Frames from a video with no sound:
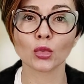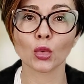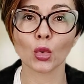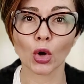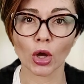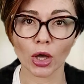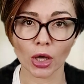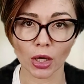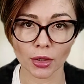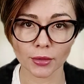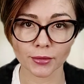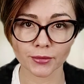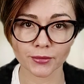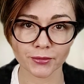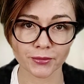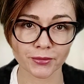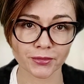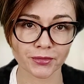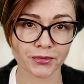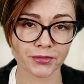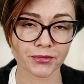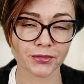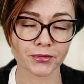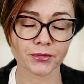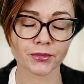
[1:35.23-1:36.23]
work.
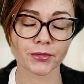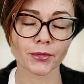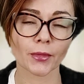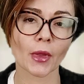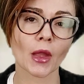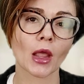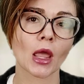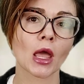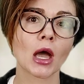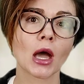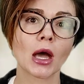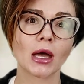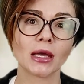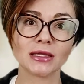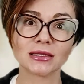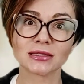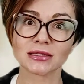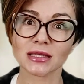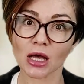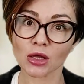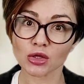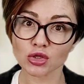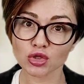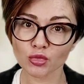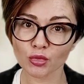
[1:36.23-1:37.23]
It
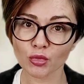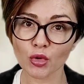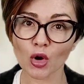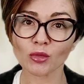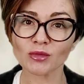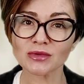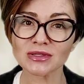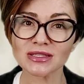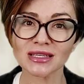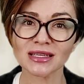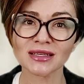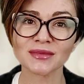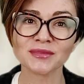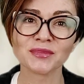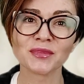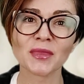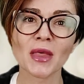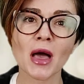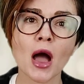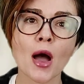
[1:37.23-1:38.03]
sounds promising,